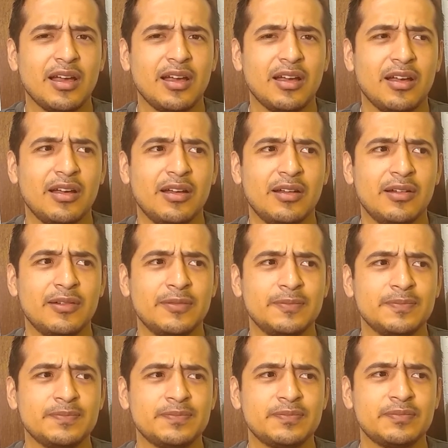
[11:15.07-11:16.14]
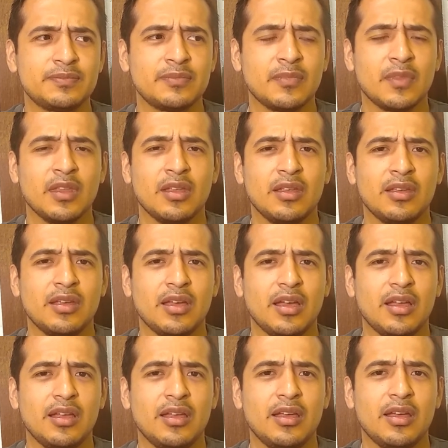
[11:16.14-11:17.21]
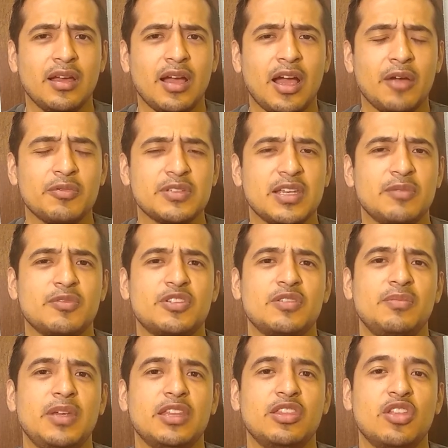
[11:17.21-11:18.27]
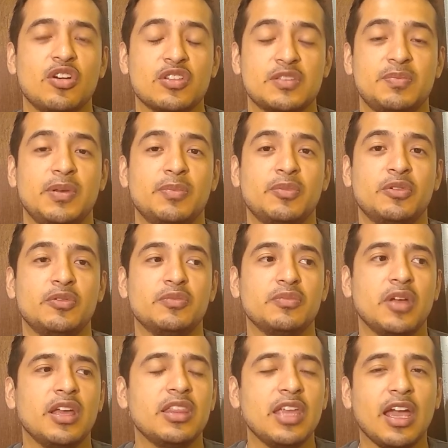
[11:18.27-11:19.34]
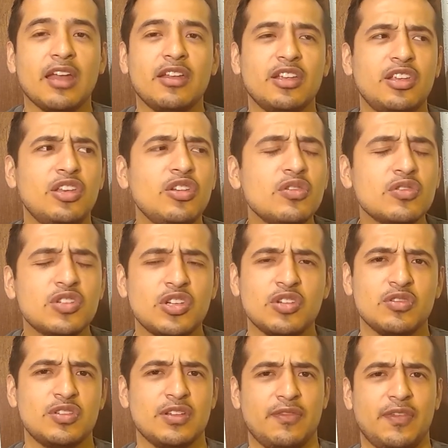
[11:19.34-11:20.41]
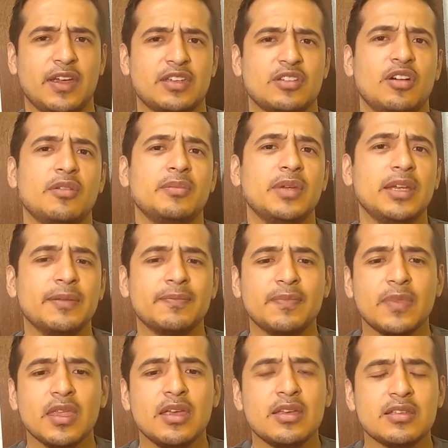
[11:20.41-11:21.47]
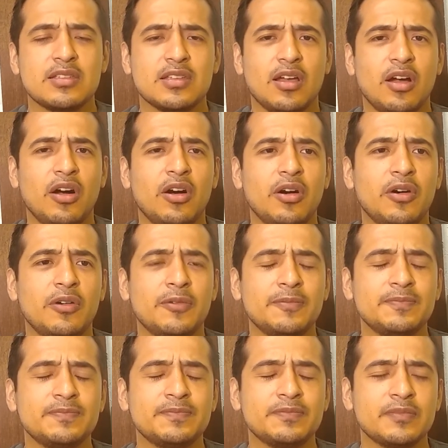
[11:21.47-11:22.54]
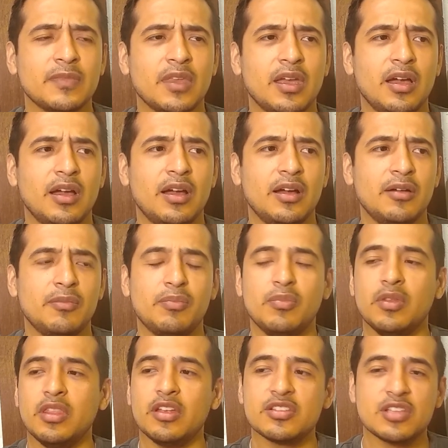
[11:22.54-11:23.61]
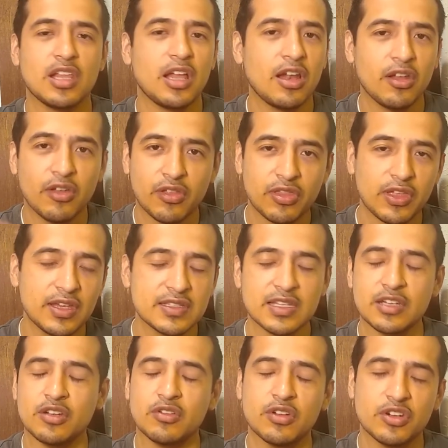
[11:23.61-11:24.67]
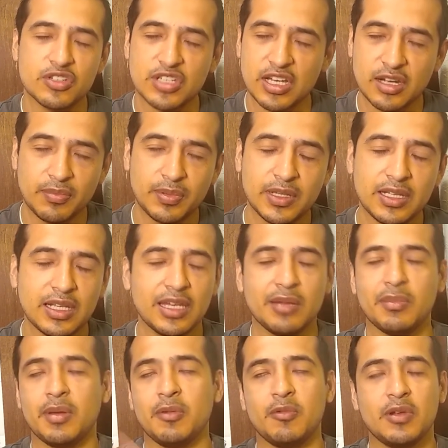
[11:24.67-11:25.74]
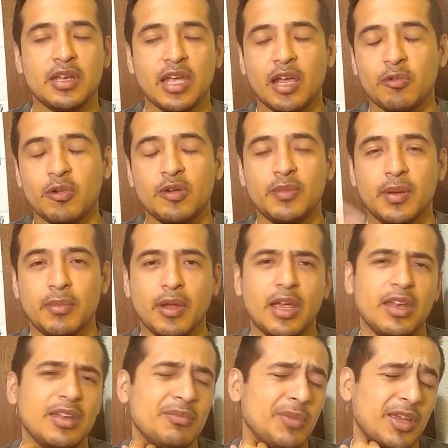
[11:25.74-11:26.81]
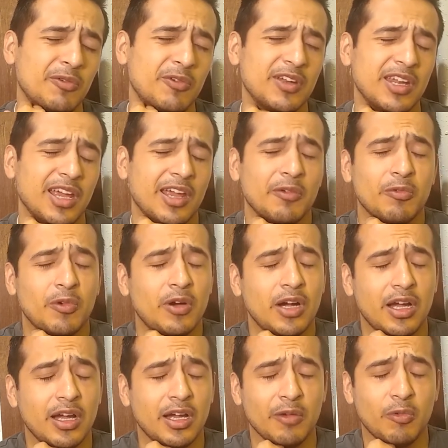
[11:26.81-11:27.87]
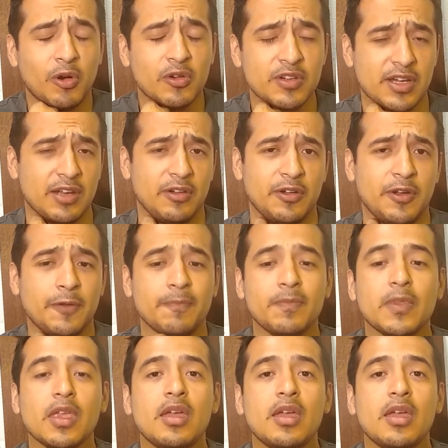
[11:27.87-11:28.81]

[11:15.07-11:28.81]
I was able to meet those people, and they had a huge, huge effect on me. So there's a lot of other things I don't understand completely, and maybe one day I will, maybe one day I will, I won't, I don't know.